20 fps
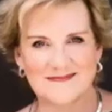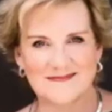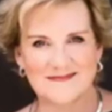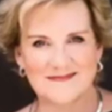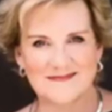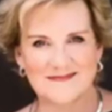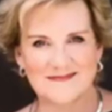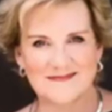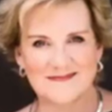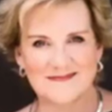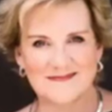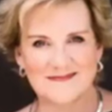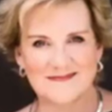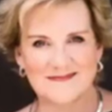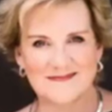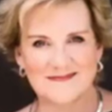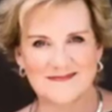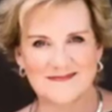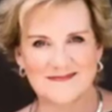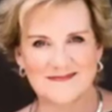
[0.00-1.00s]

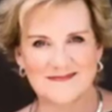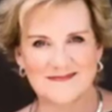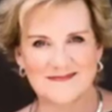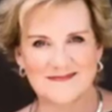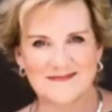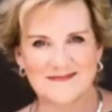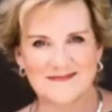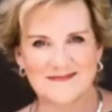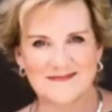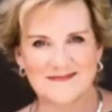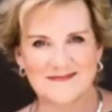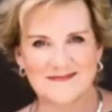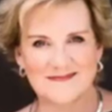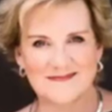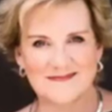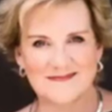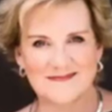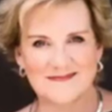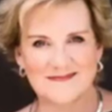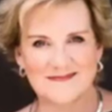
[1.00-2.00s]

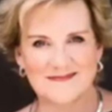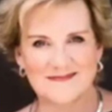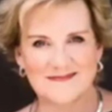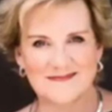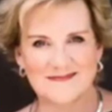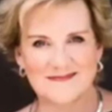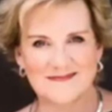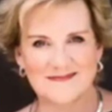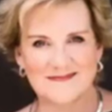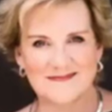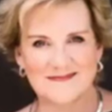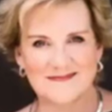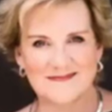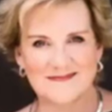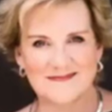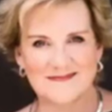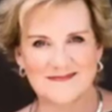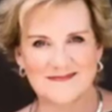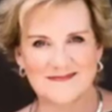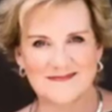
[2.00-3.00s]

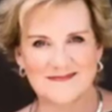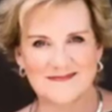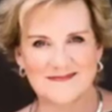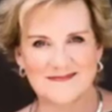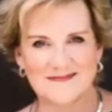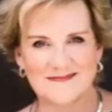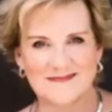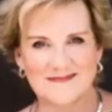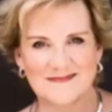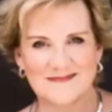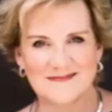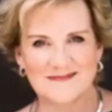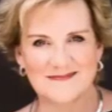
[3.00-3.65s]
[no speech]